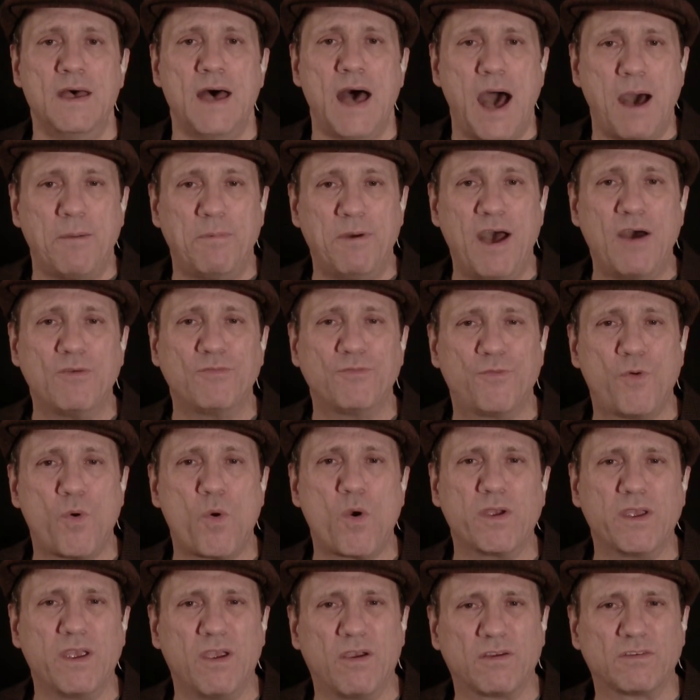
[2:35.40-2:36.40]
About
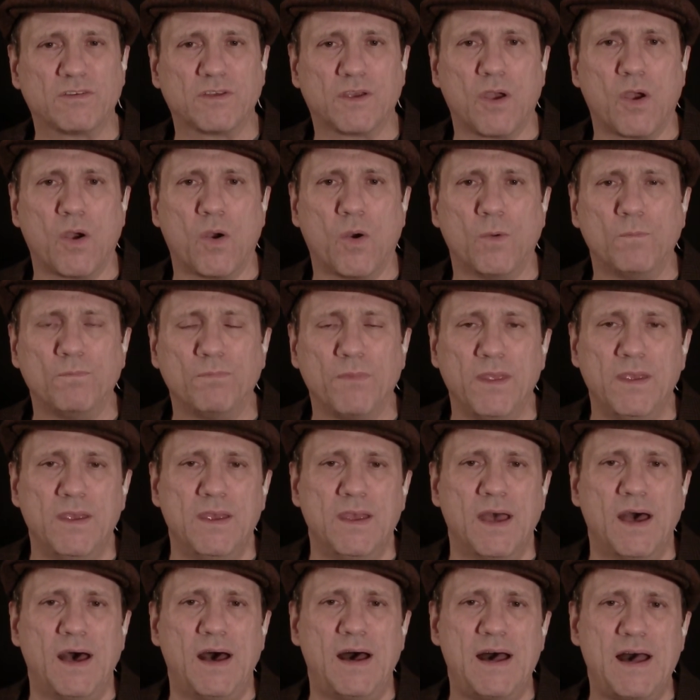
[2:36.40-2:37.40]
4 years ago,
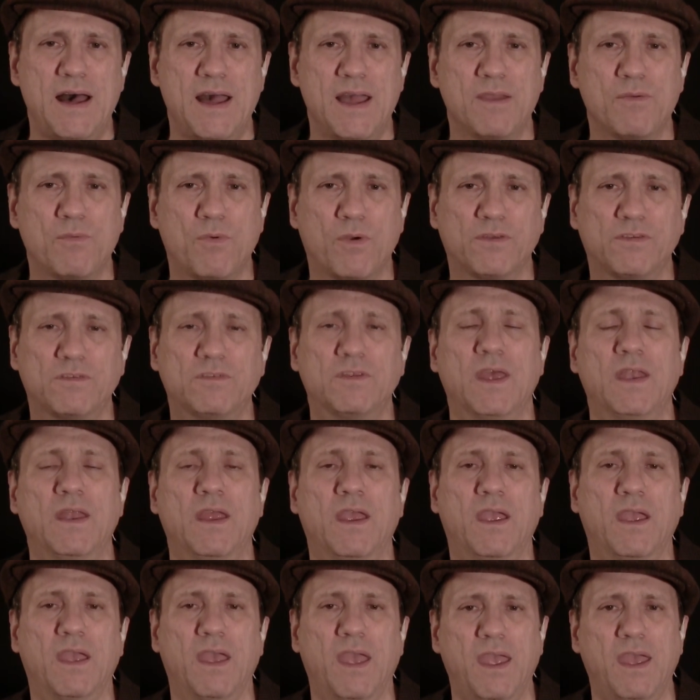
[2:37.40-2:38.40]
I was
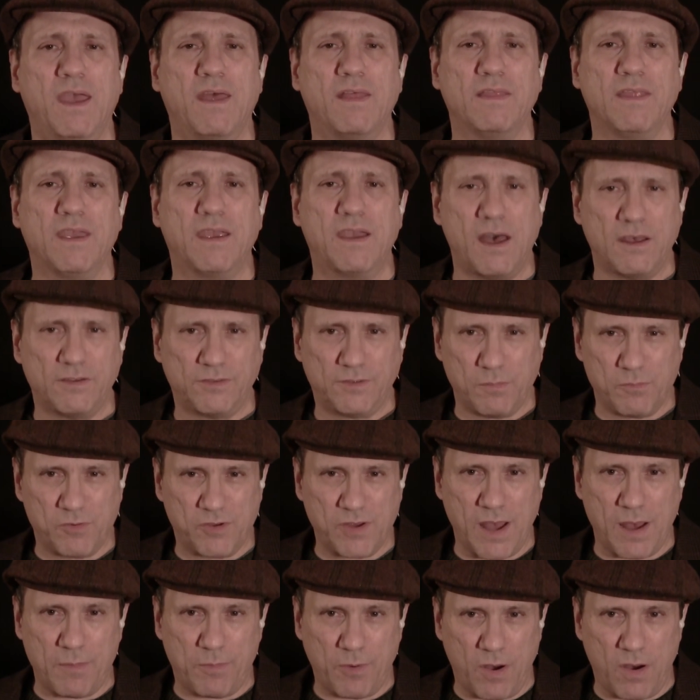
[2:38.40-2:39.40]
sitting in the custom
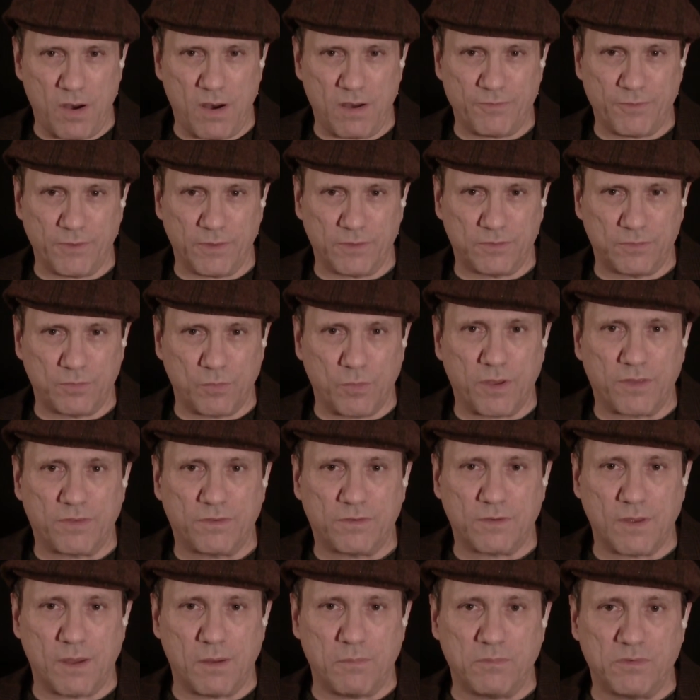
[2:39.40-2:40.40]
shop office with
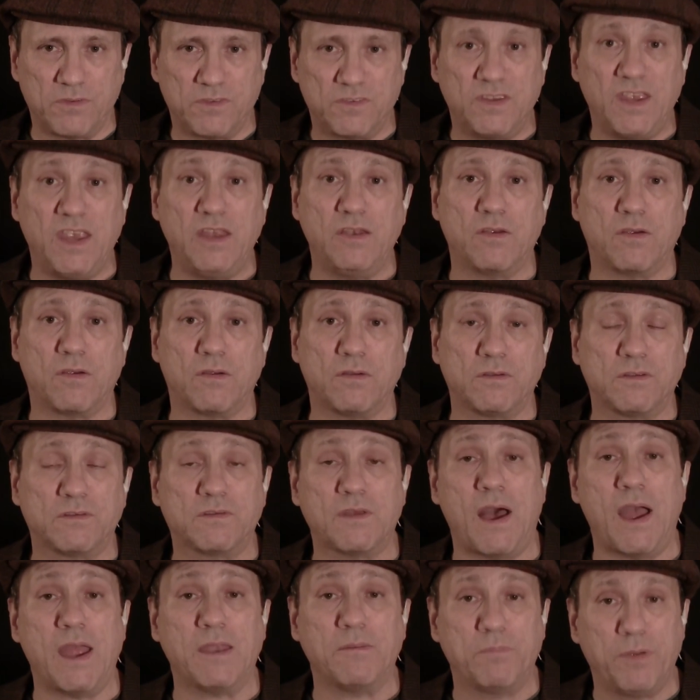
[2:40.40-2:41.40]
some senior
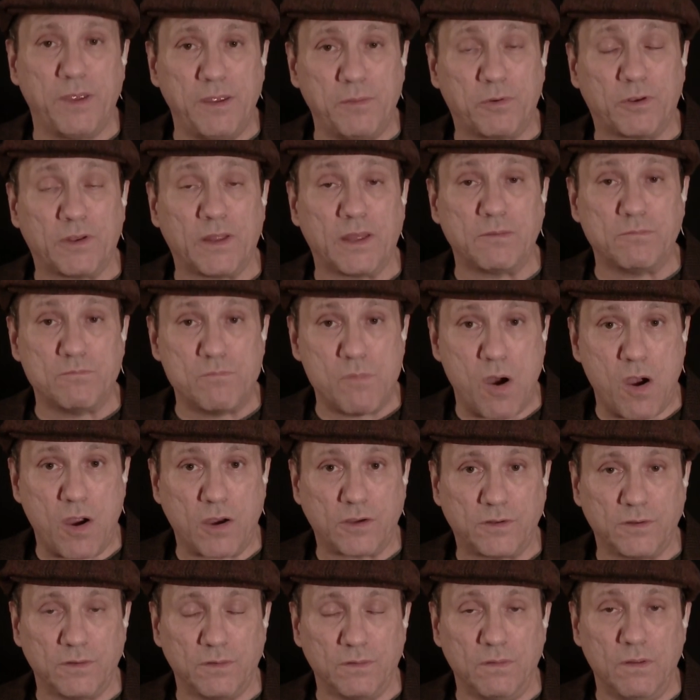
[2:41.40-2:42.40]
design people at
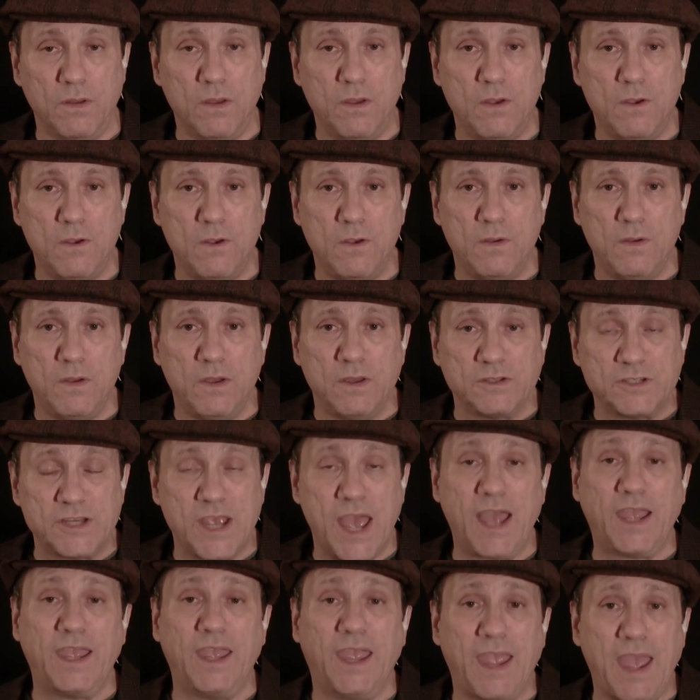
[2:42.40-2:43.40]
Martin,
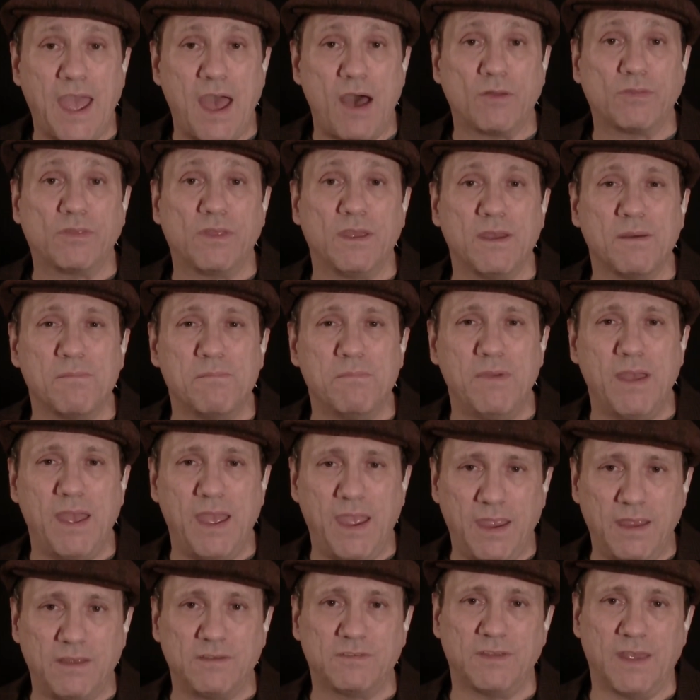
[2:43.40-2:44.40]
checking out the
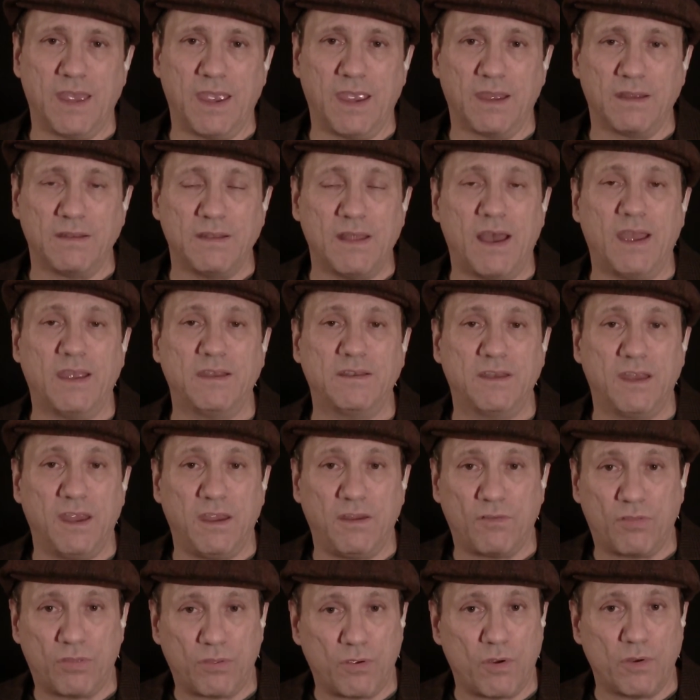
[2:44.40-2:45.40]
amazing
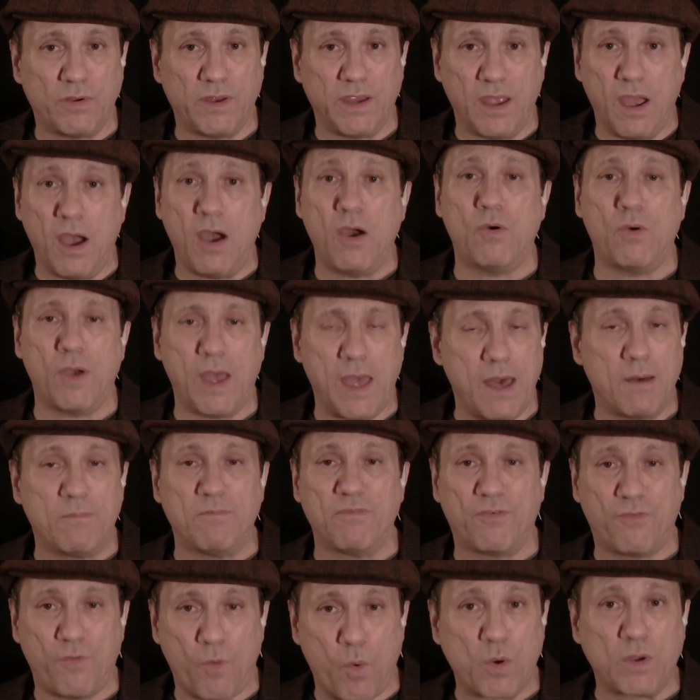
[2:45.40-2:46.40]
1930
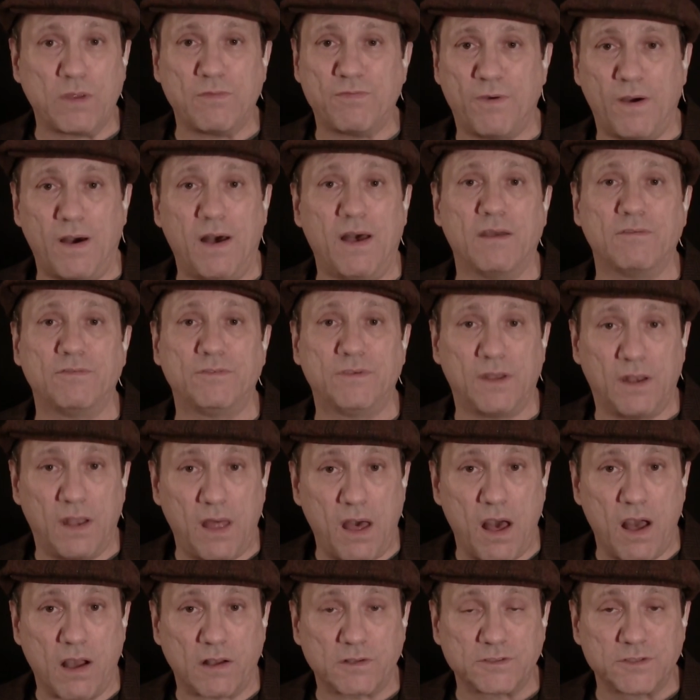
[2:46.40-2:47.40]
OM45
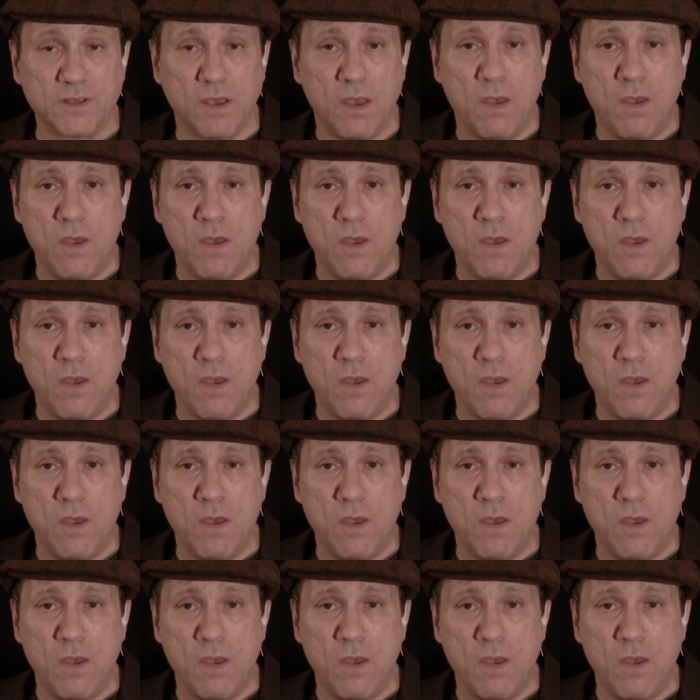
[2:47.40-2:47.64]
Deluxe,